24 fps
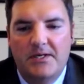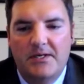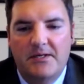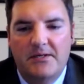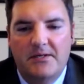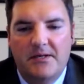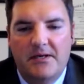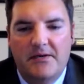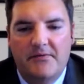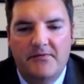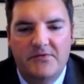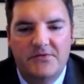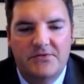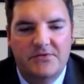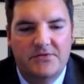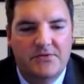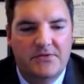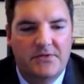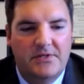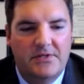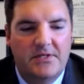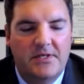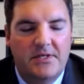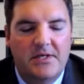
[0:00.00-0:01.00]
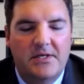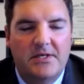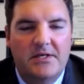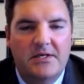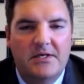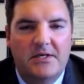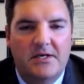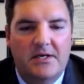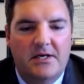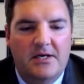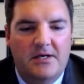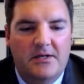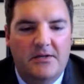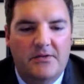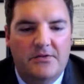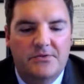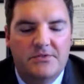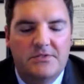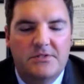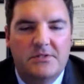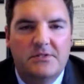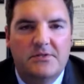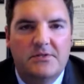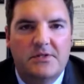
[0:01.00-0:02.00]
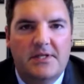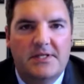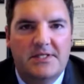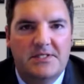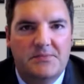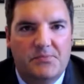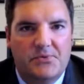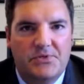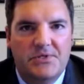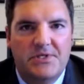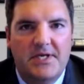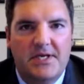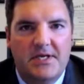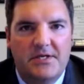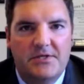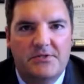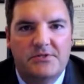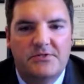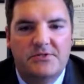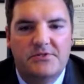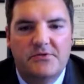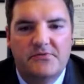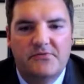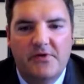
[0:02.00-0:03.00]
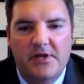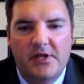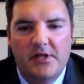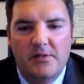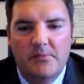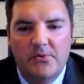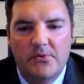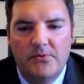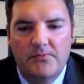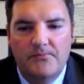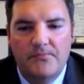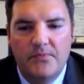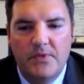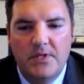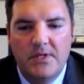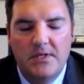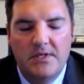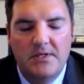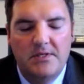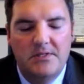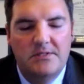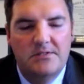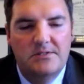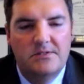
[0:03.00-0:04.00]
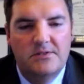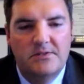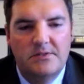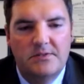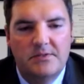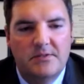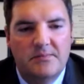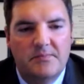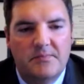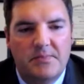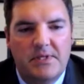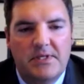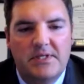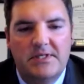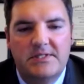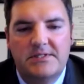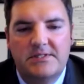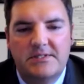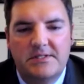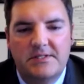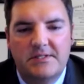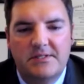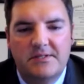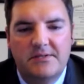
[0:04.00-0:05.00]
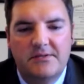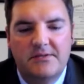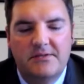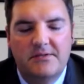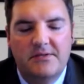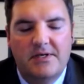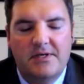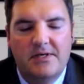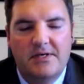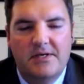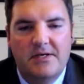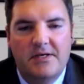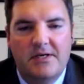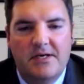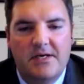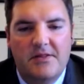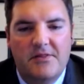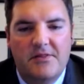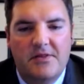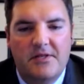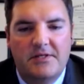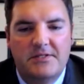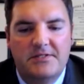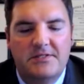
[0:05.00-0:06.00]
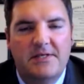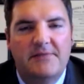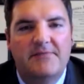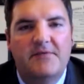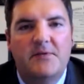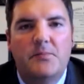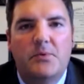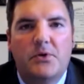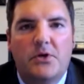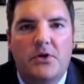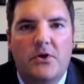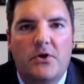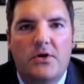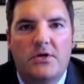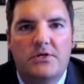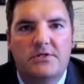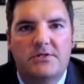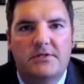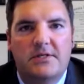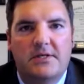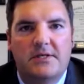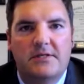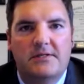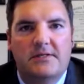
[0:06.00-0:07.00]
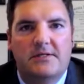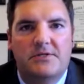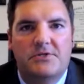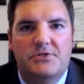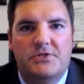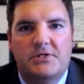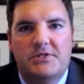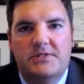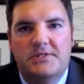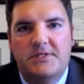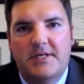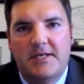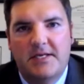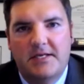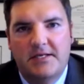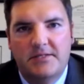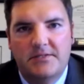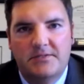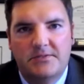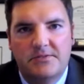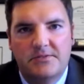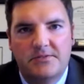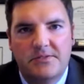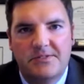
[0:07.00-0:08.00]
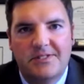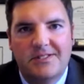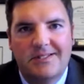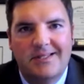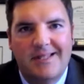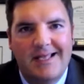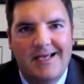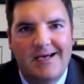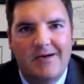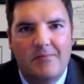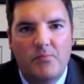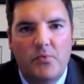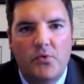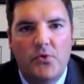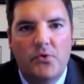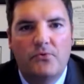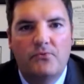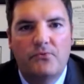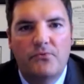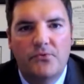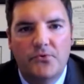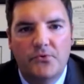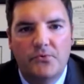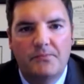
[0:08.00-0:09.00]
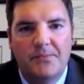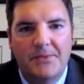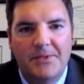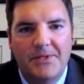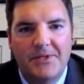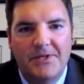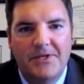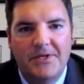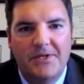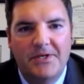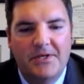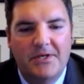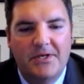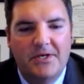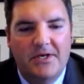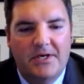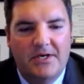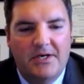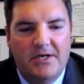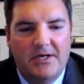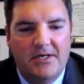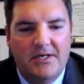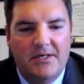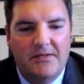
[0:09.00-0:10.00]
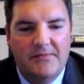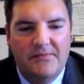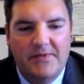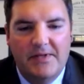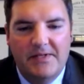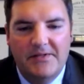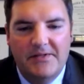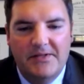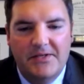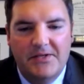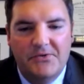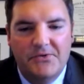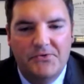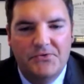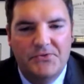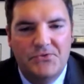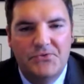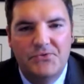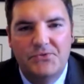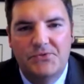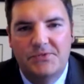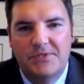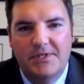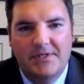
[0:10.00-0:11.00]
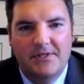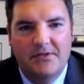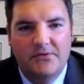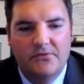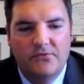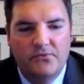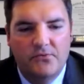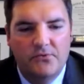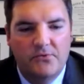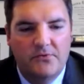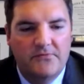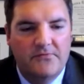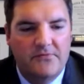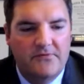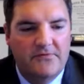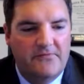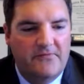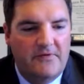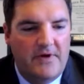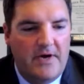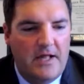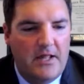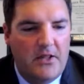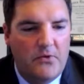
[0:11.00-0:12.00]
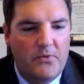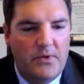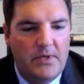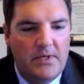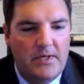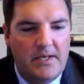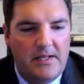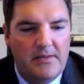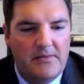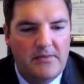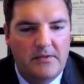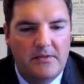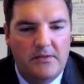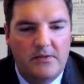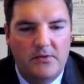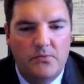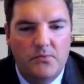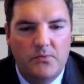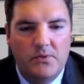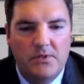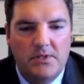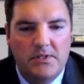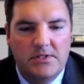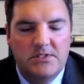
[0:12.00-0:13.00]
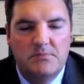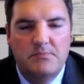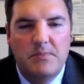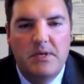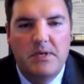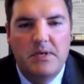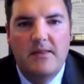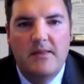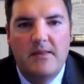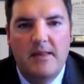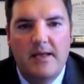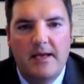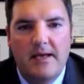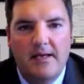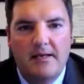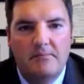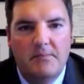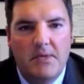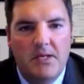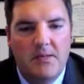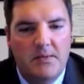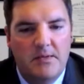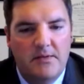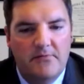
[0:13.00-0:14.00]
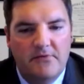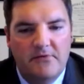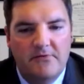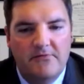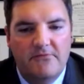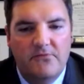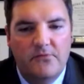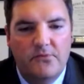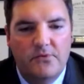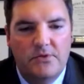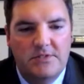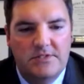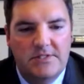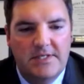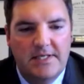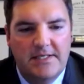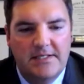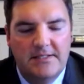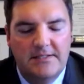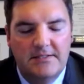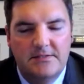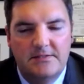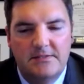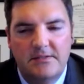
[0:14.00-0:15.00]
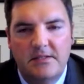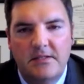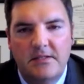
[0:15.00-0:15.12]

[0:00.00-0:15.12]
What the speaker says: Obviously, there's less protections available. So the biggest, I think, safety precaution that you can take is just allow more room. That the old 2 second rule for following, I think you want to expand that, maybe even to 4 seconds.